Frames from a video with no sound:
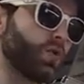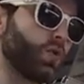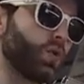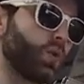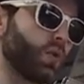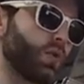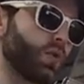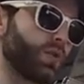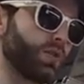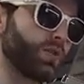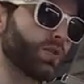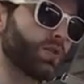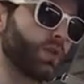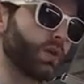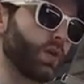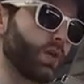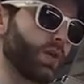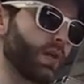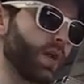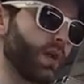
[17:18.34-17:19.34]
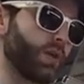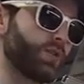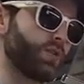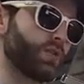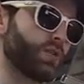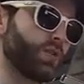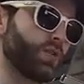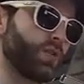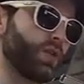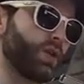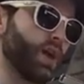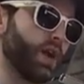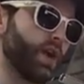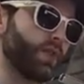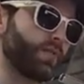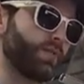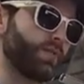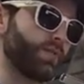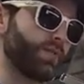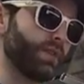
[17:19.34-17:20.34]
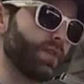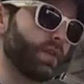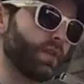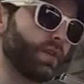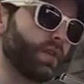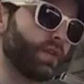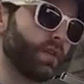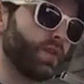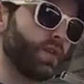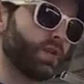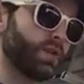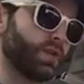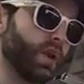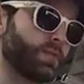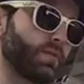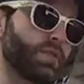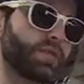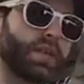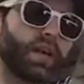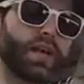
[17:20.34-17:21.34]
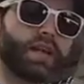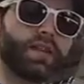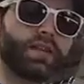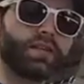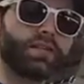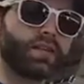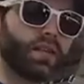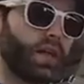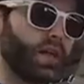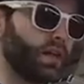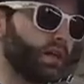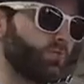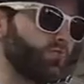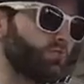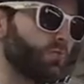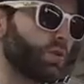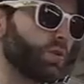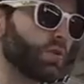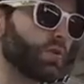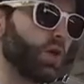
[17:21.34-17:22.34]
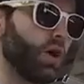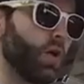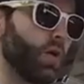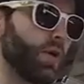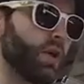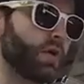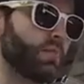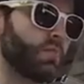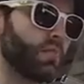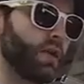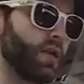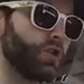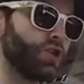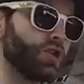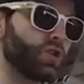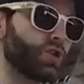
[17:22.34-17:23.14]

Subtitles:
and keep one side cool so you don't get it too thin. So I'm just getting this like